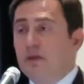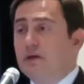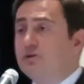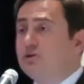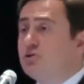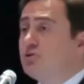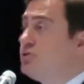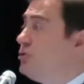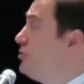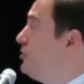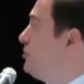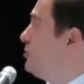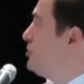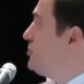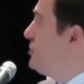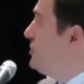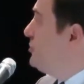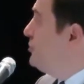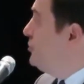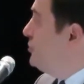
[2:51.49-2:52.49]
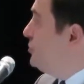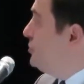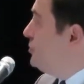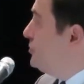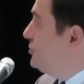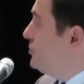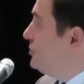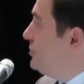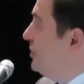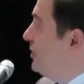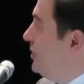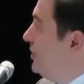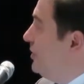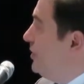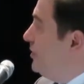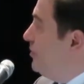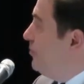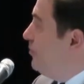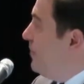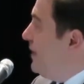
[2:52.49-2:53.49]
So you should
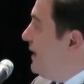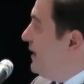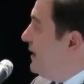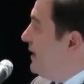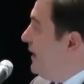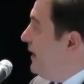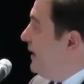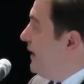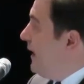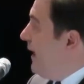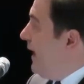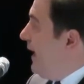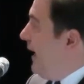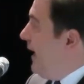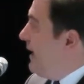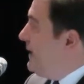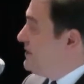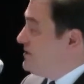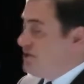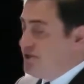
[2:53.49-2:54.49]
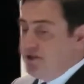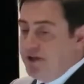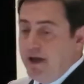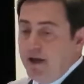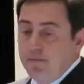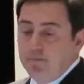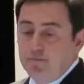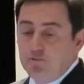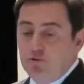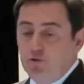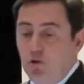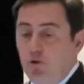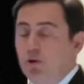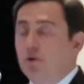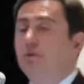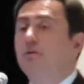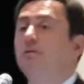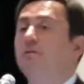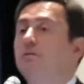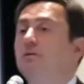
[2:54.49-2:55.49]
make a S-shaped
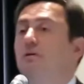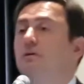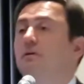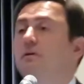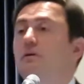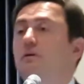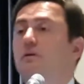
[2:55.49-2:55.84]
turn